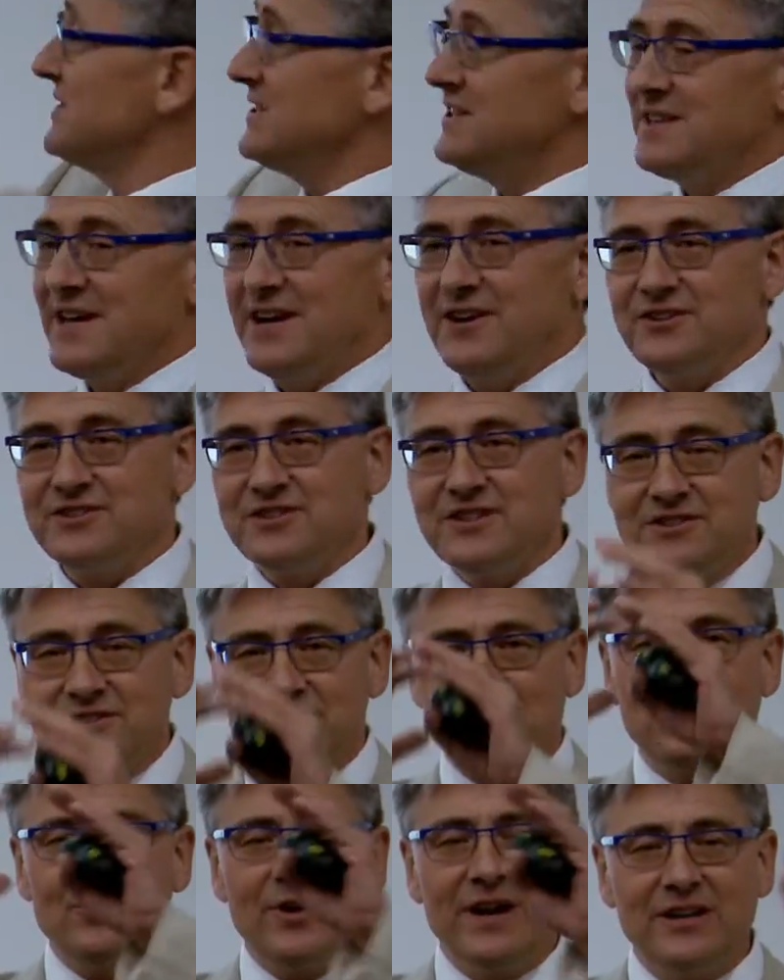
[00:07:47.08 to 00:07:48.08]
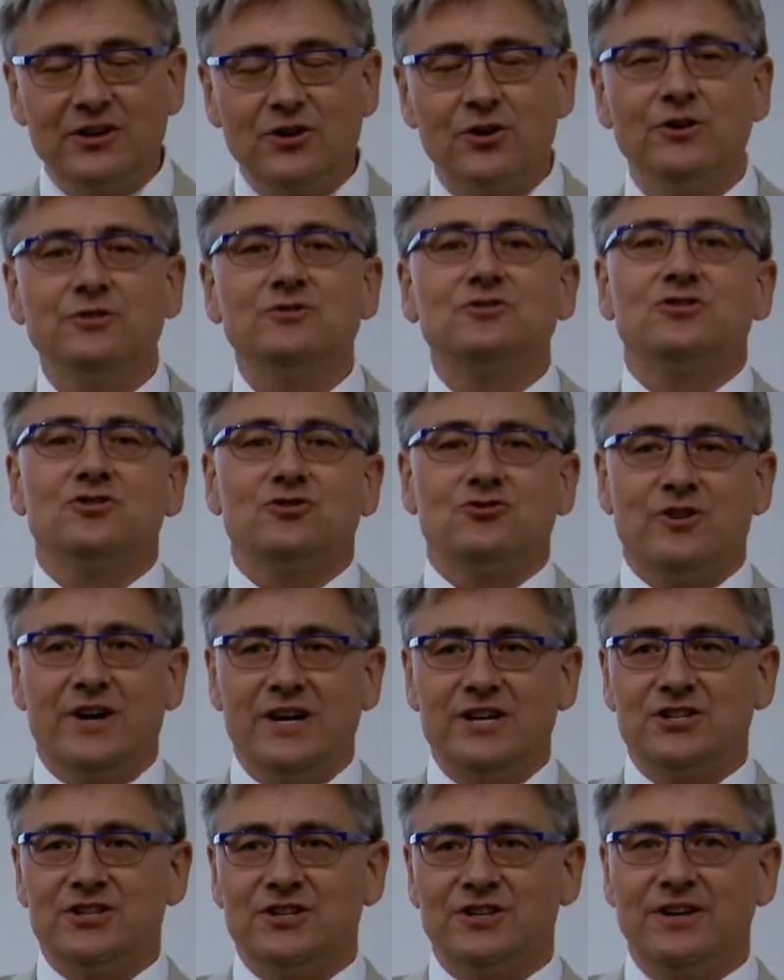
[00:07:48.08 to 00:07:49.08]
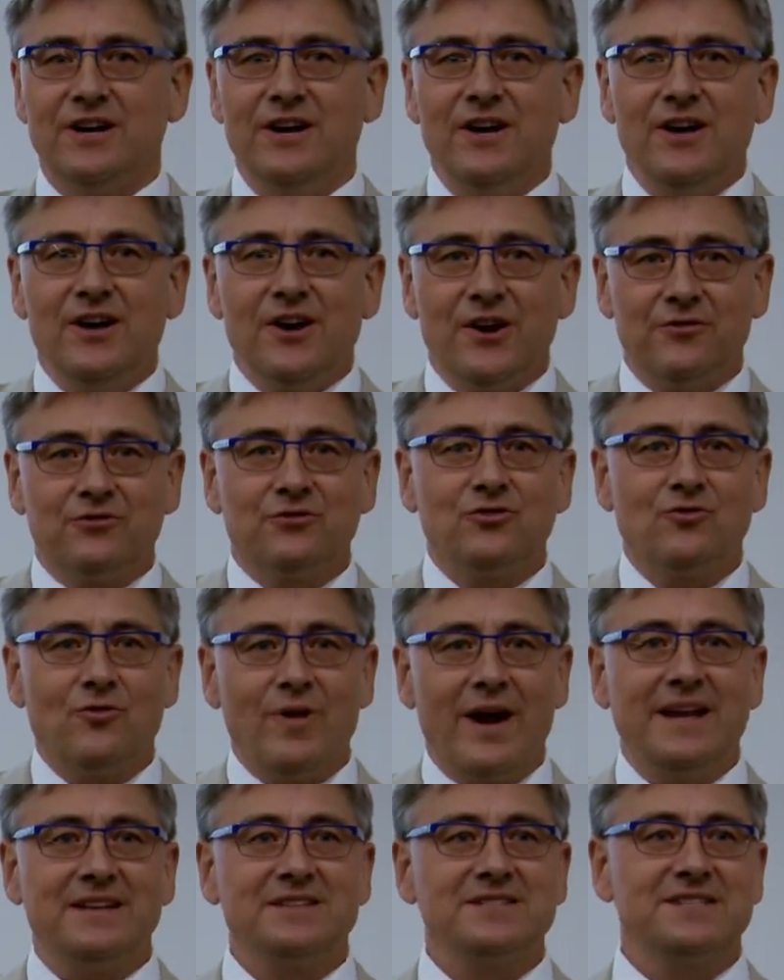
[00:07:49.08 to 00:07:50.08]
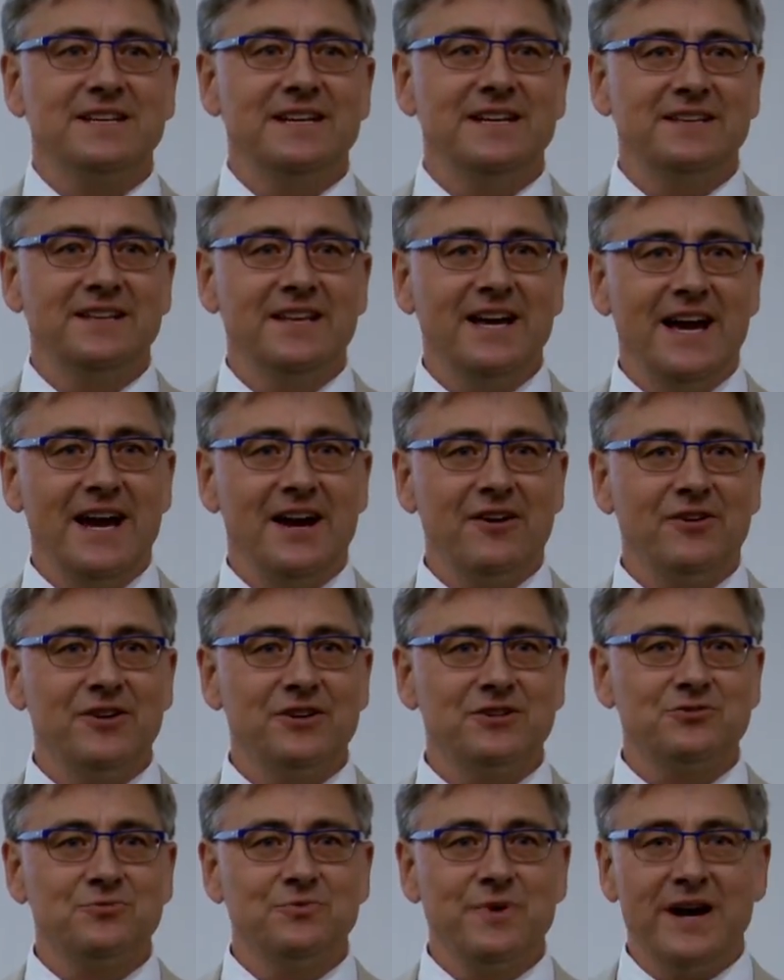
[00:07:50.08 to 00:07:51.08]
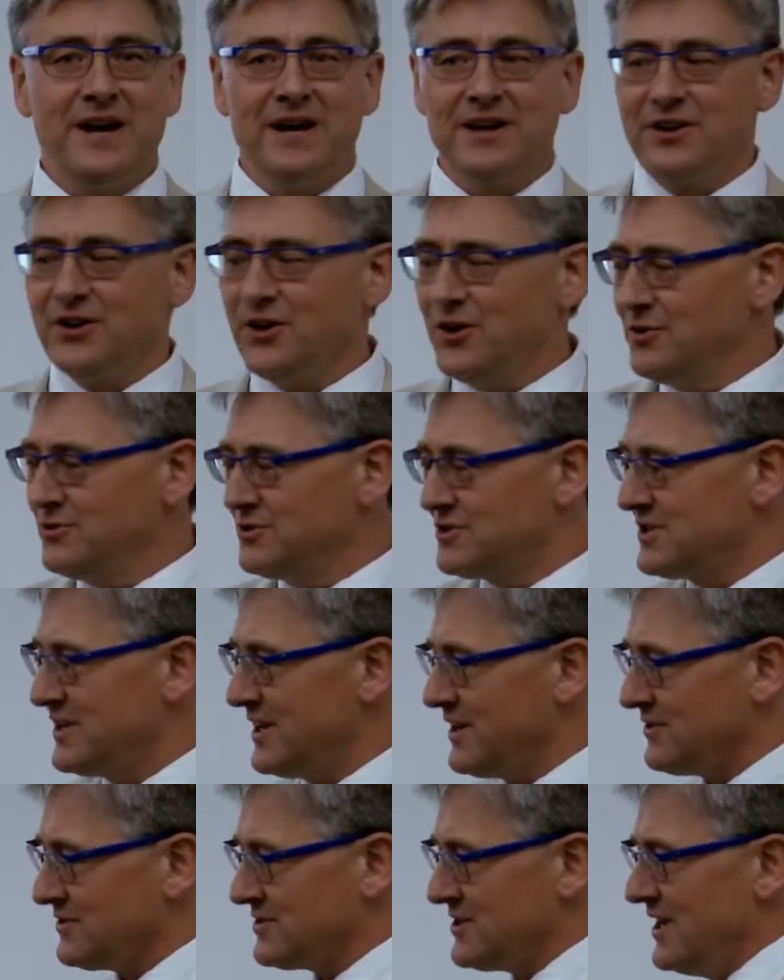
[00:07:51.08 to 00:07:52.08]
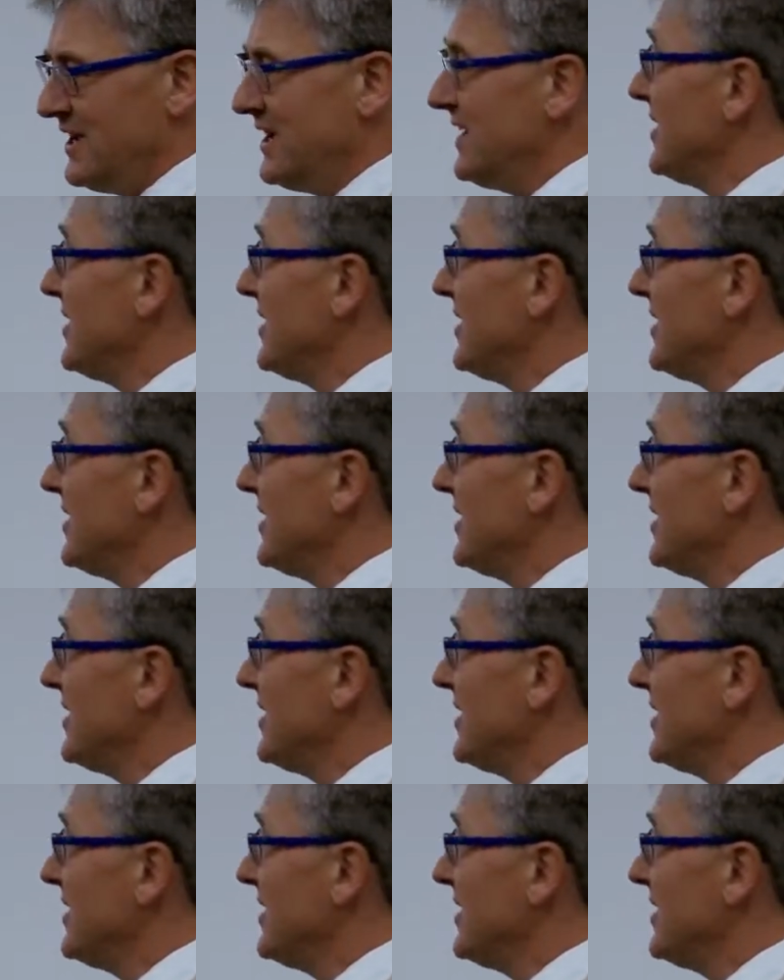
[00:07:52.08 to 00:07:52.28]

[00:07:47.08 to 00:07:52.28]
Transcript: see there is there's a great concentration of threats in the areas where cone snails